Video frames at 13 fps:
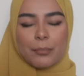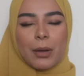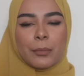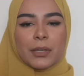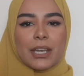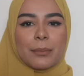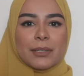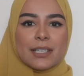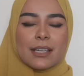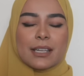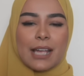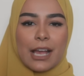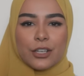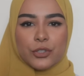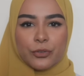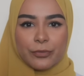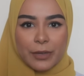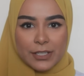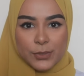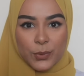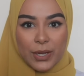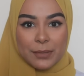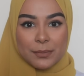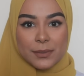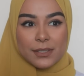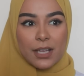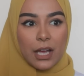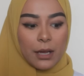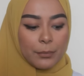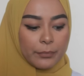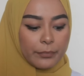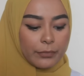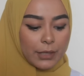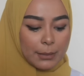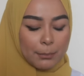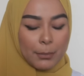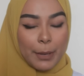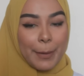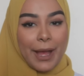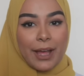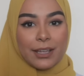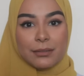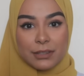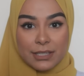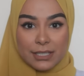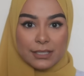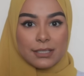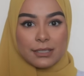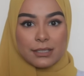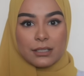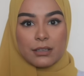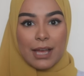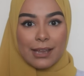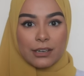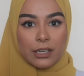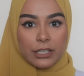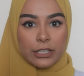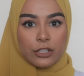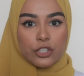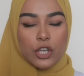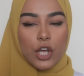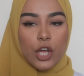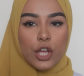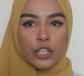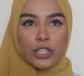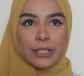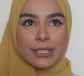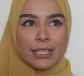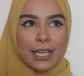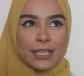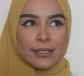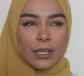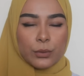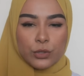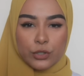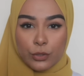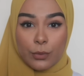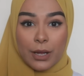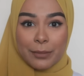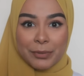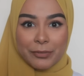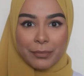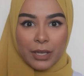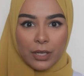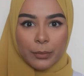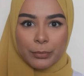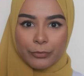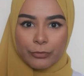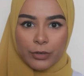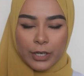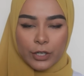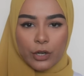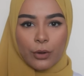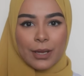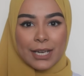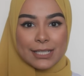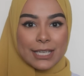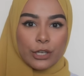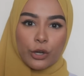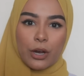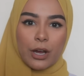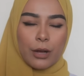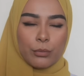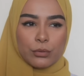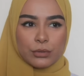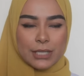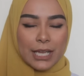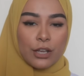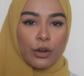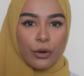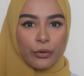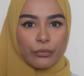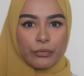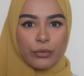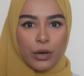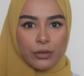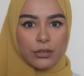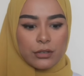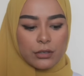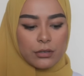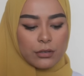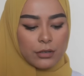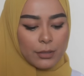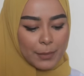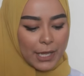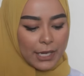But I'm going to be taking actual face wipes um, in my bag, in this hand luggage, just in case I do wear a bit of makeup before I go and I take I will take it off on the